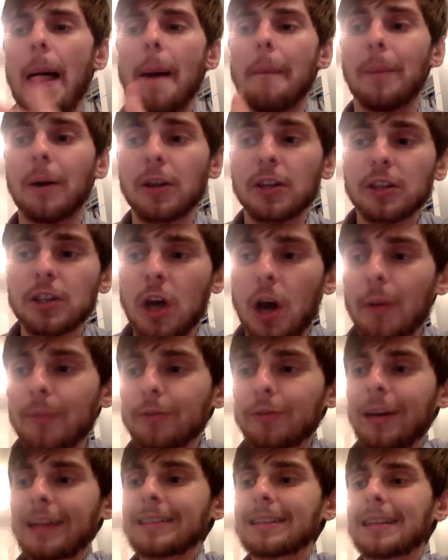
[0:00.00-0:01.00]
By the time
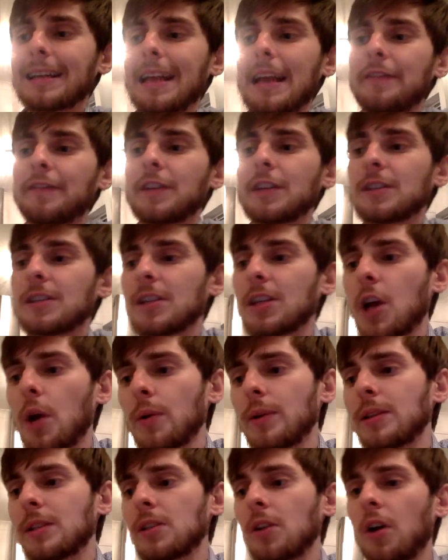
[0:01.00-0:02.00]
Grandad left us to go
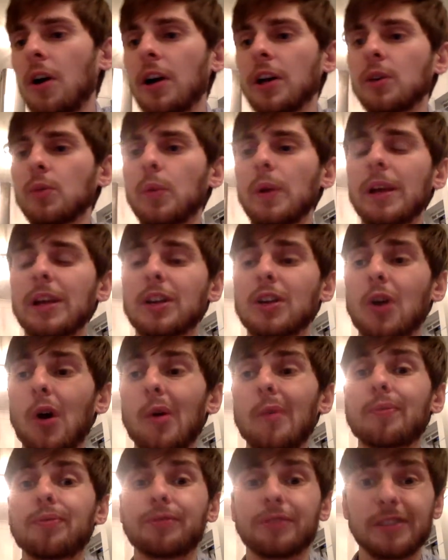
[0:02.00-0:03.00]
inside, we had
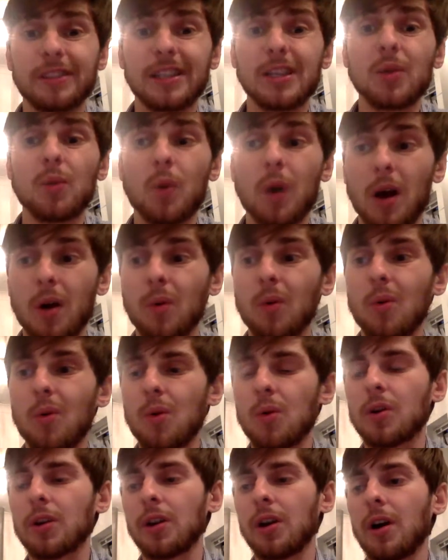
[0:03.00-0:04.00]
got pretty well
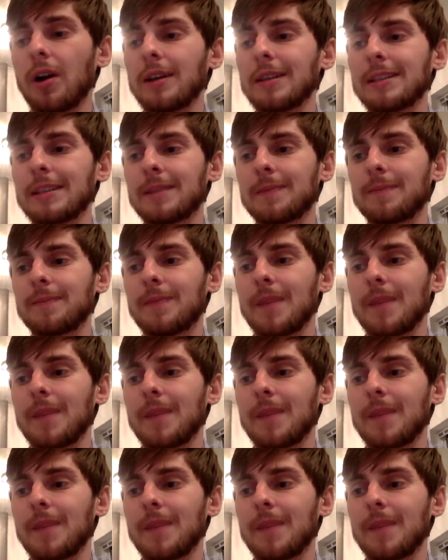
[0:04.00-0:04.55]
organised.